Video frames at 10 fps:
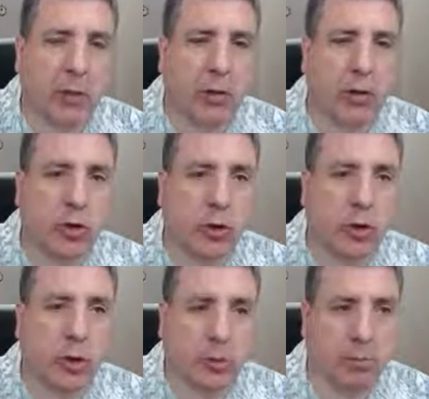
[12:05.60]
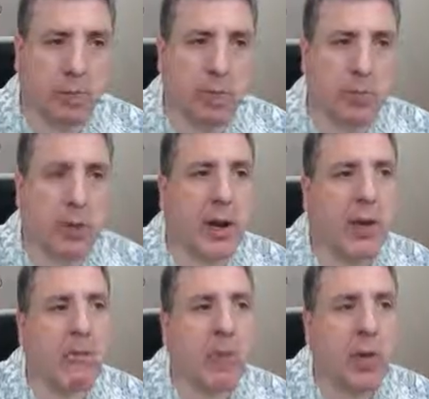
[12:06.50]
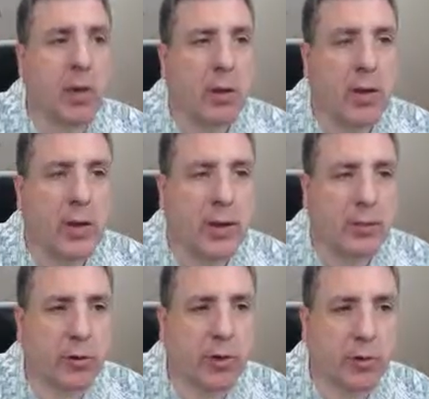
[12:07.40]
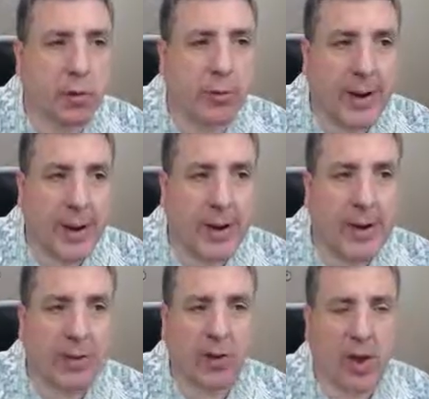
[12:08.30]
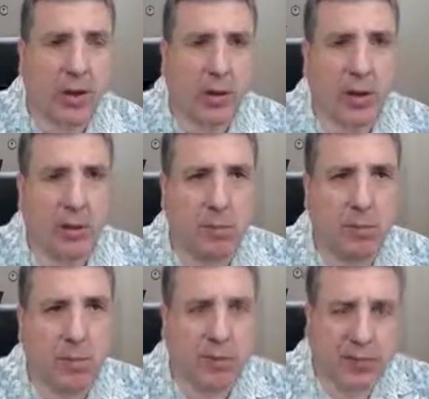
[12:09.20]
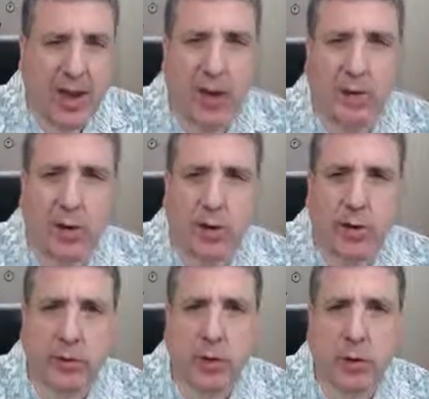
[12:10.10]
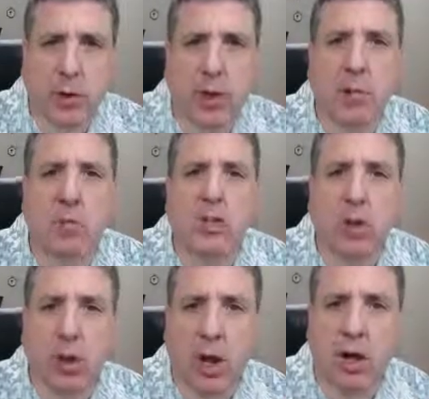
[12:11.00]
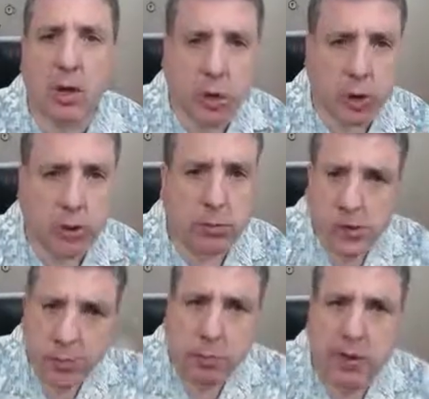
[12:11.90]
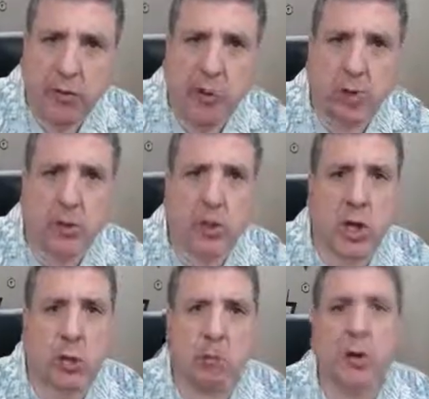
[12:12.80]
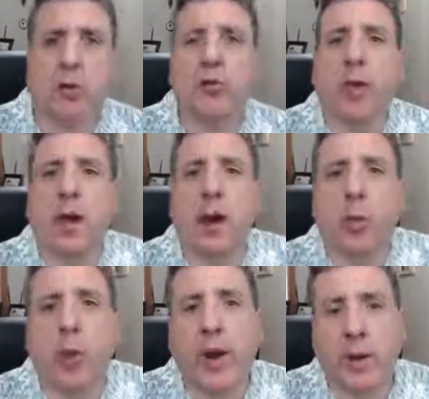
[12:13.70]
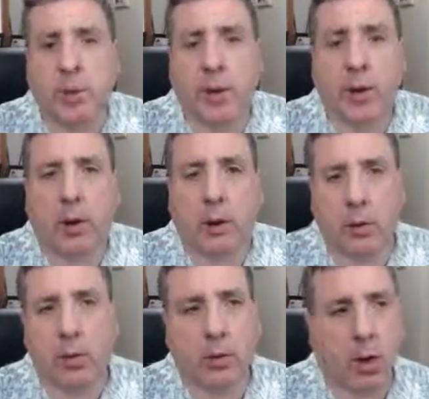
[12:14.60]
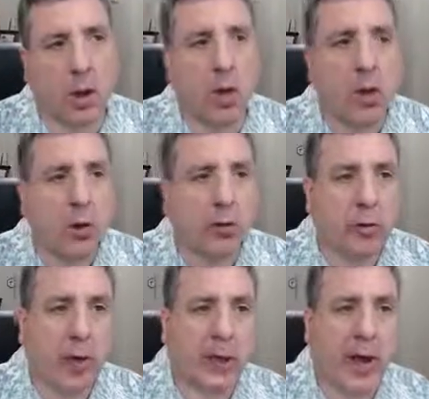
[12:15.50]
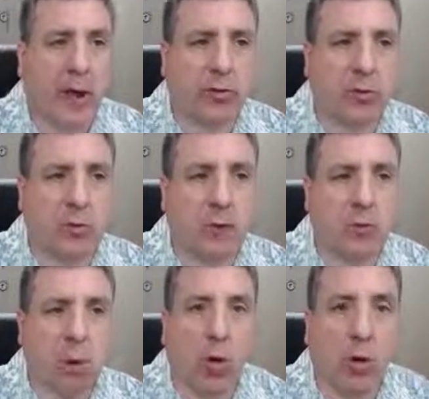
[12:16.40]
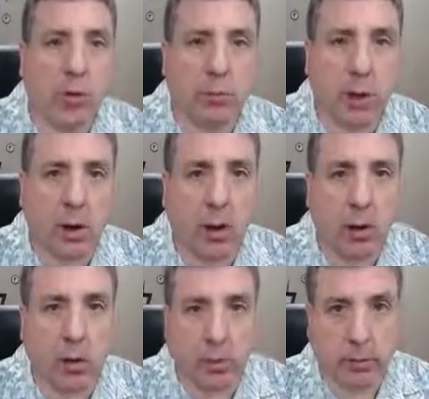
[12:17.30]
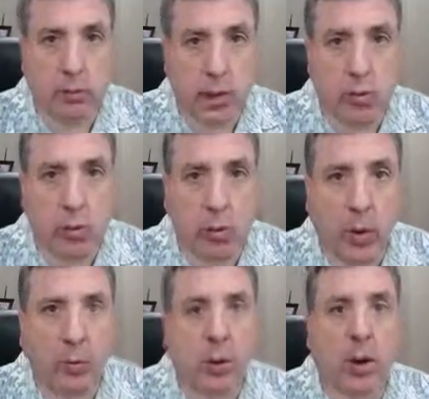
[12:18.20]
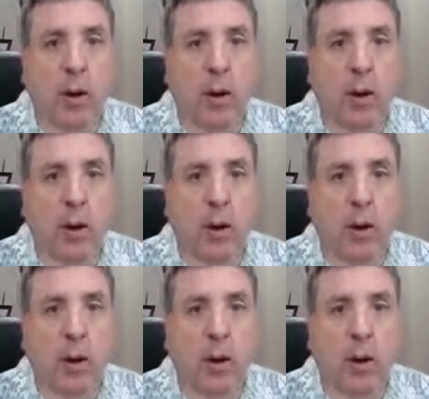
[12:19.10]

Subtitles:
to your lumbar spine. The vertebral bodies and the size of the vertebra get much larger, much beefier in shape because they are weight bearing, okay? So if it has to be more weight bearing or take more weight bearing,